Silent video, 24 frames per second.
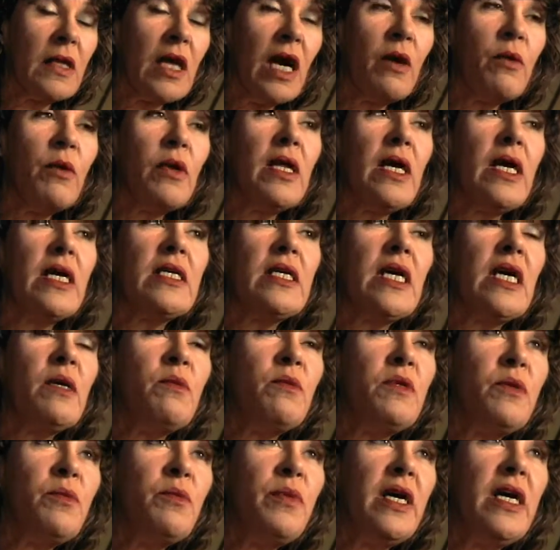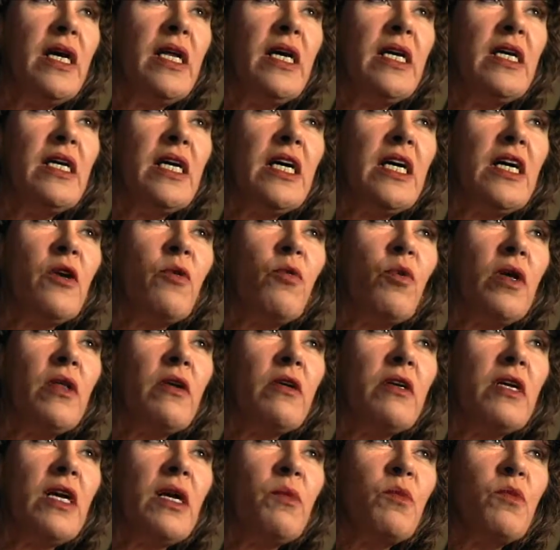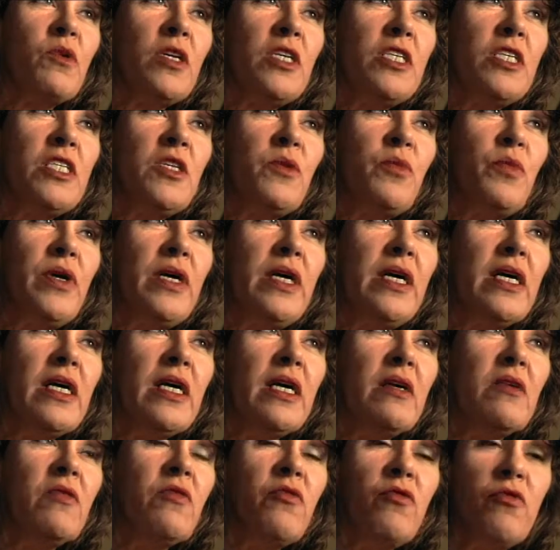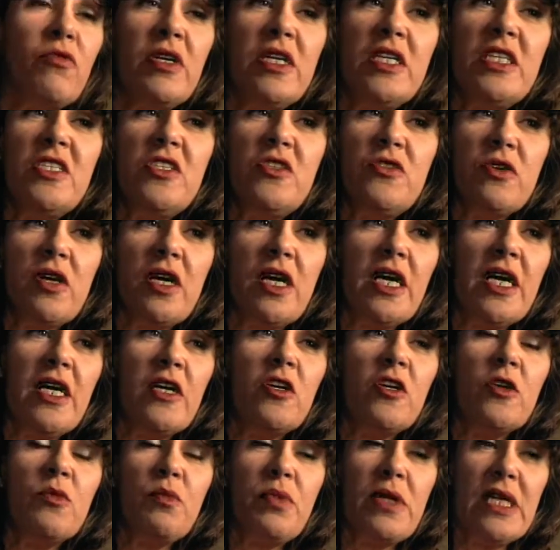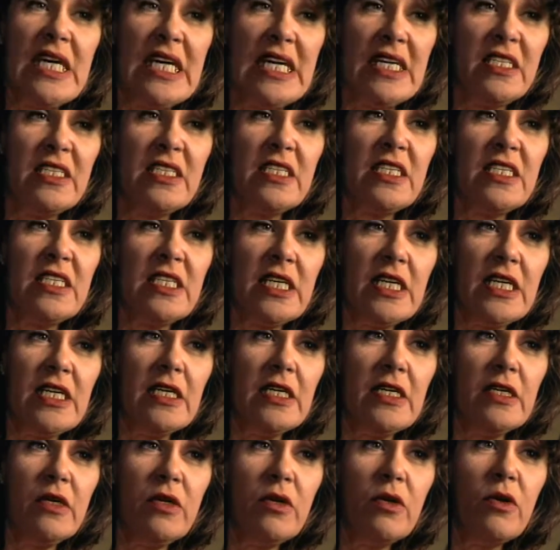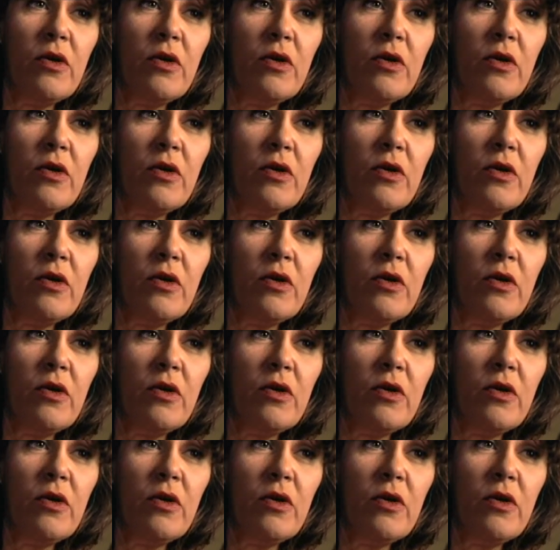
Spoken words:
I'm debating now whether I'm going to be freeze-dried or plastinated.